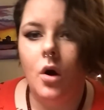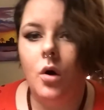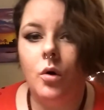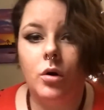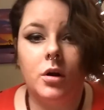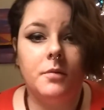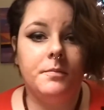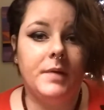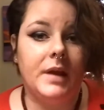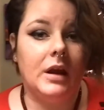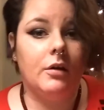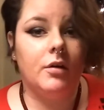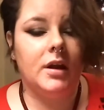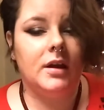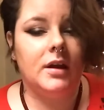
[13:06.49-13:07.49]
or
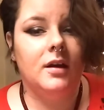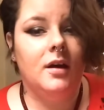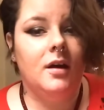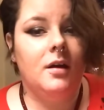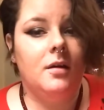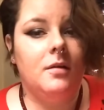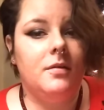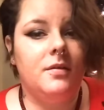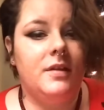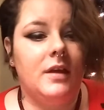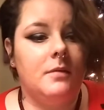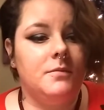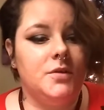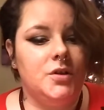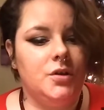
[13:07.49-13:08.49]
comparing them